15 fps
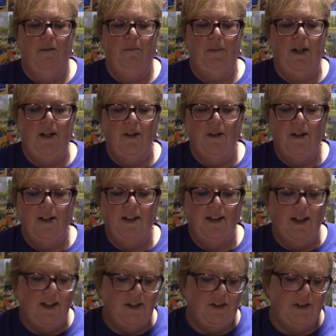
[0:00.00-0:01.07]
Bear
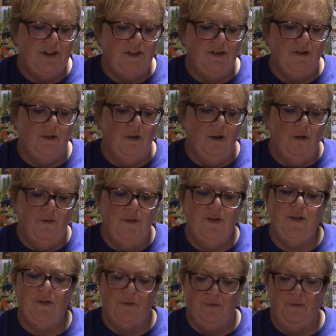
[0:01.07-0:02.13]
collection?
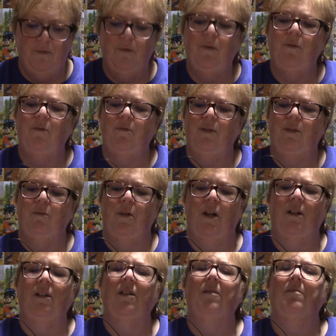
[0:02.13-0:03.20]
Orphans
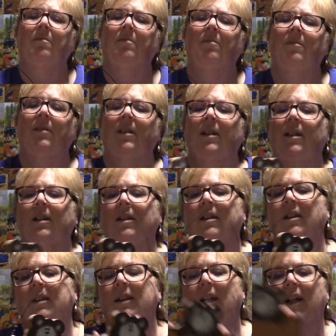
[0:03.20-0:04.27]
welcome?
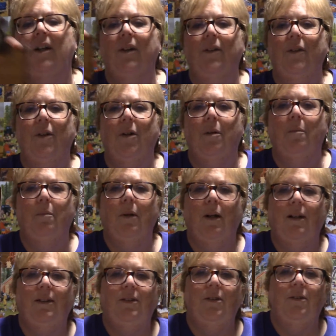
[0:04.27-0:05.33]
I don't know. I'll
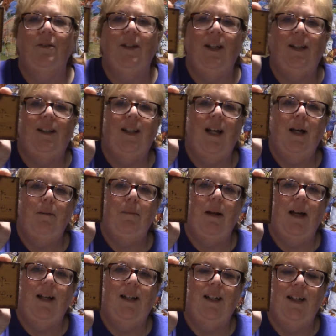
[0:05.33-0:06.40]
probably donate that
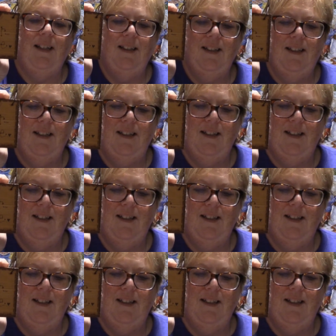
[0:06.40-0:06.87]
back in.